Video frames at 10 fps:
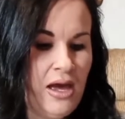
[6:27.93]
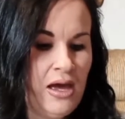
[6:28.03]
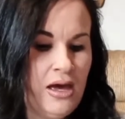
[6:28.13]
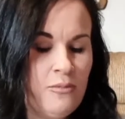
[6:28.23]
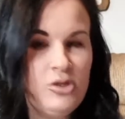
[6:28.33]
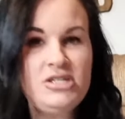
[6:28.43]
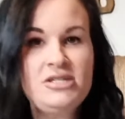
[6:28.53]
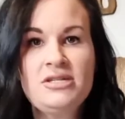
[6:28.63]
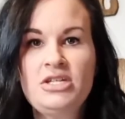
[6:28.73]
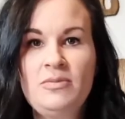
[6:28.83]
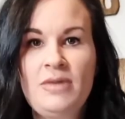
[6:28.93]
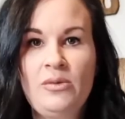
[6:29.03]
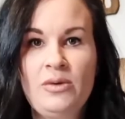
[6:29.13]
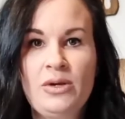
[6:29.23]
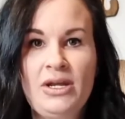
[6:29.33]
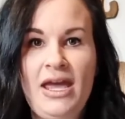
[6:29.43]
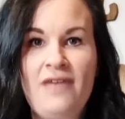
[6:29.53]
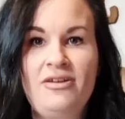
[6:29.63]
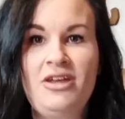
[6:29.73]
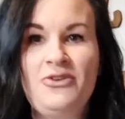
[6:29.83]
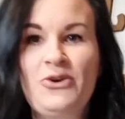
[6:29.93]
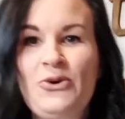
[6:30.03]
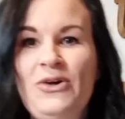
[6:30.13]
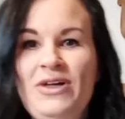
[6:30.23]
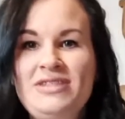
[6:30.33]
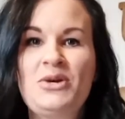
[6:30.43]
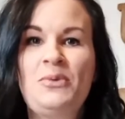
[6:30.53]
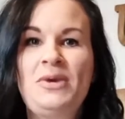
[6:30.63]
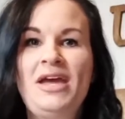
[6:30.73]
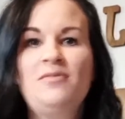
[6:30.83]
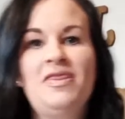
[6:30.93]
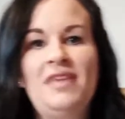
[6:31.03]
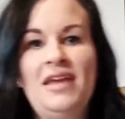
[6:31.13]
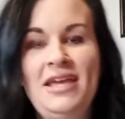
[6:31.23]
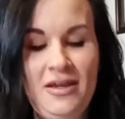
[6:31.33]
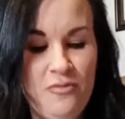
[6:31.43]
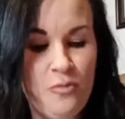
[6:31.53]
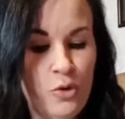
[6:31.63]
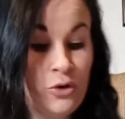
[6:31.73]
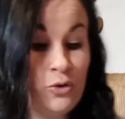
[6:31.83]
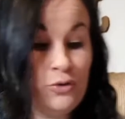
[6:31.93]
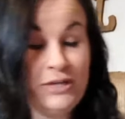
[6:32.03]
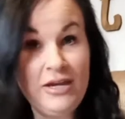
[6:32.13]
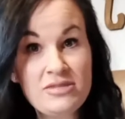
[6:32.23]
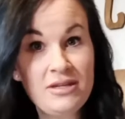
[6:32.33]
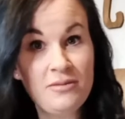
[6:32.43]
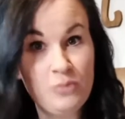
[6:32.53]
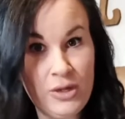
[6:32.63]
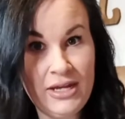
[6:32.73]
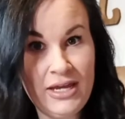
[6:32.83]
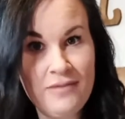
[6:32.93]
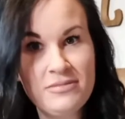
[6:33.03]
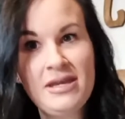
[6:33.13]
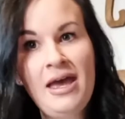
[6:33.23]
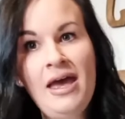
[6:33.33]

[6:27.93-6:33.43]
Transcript: We just assumed that we were going to have another girl. And so we had been thinking of more girl names than boy names.